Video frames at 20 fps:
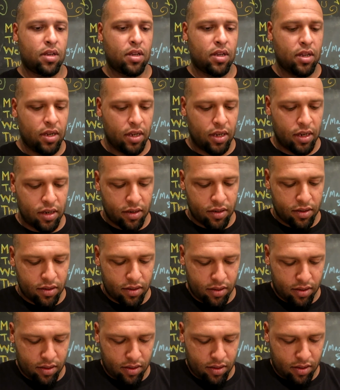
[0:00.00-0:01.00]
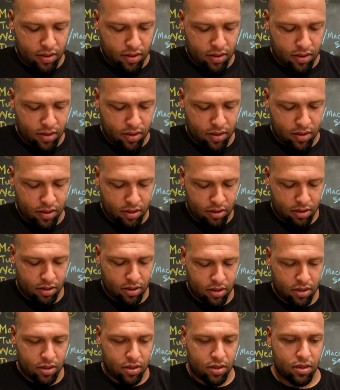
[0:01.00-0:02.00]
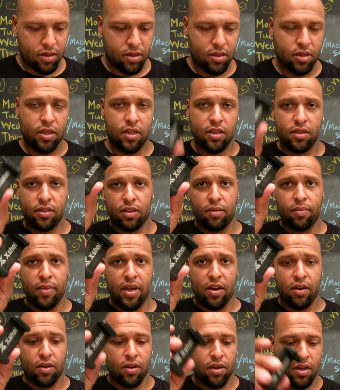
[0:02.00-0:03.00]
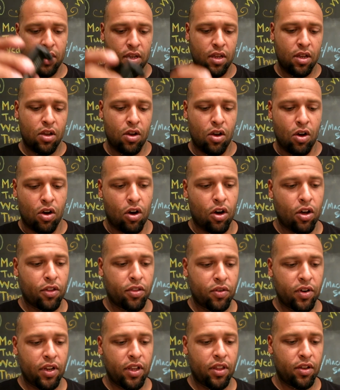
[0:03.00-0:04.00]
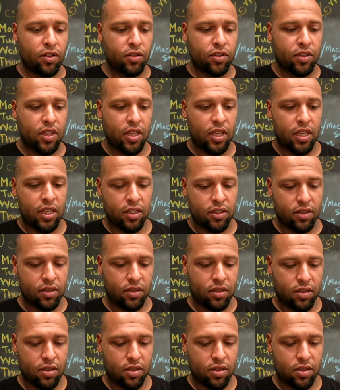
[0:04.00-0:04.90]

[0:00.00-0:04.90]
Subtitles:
And here's the mount. All three of those things